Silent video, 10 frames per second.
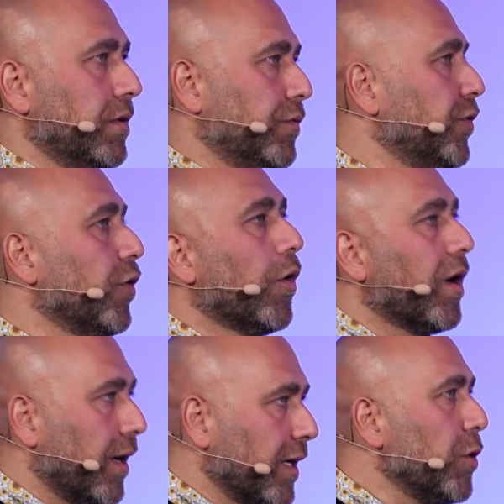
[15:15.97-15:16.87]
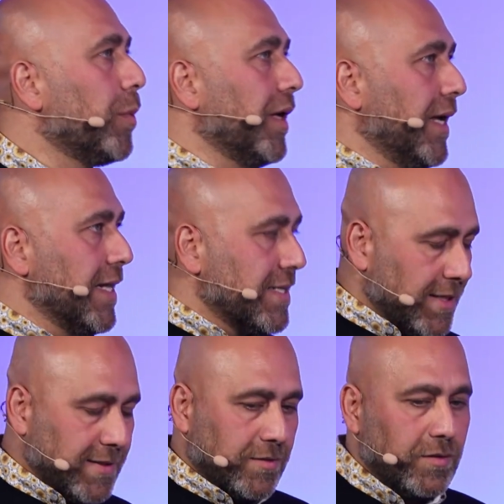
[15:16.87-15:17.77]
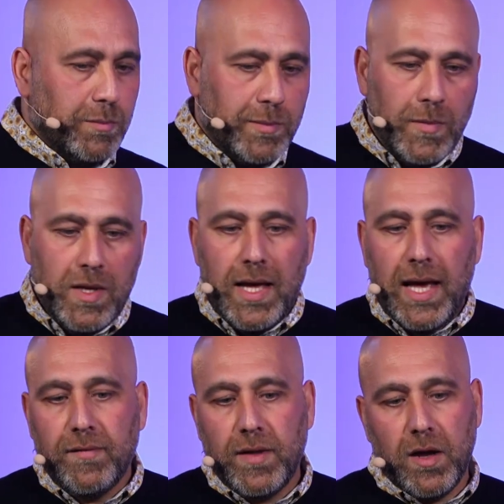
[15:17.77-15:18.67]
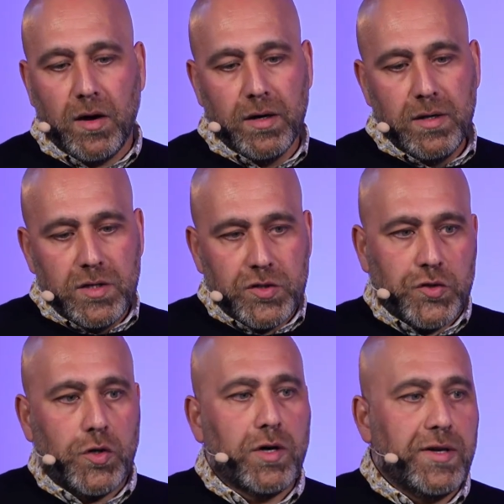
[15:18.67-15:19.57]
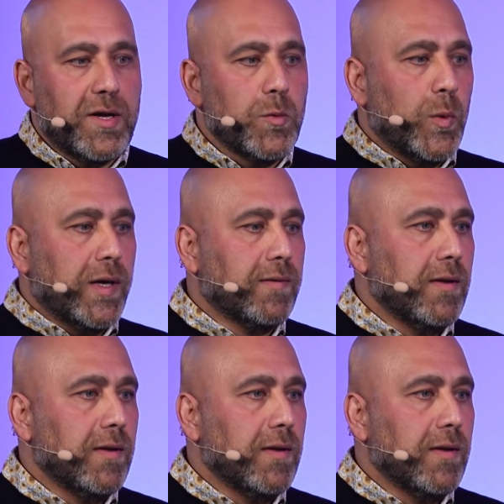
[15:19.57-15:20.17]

Foodora, URB-IT, etc., and they are struggling with